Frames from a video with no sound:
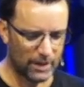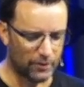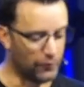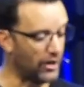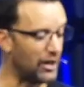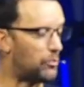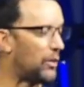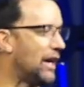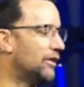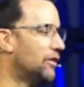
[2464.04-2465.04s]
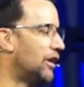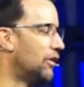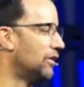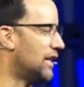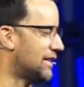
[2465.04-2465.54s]
Very proud of our
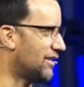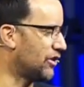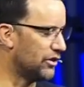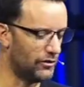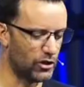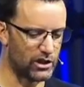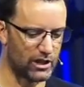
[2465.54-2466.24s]
La Sierra University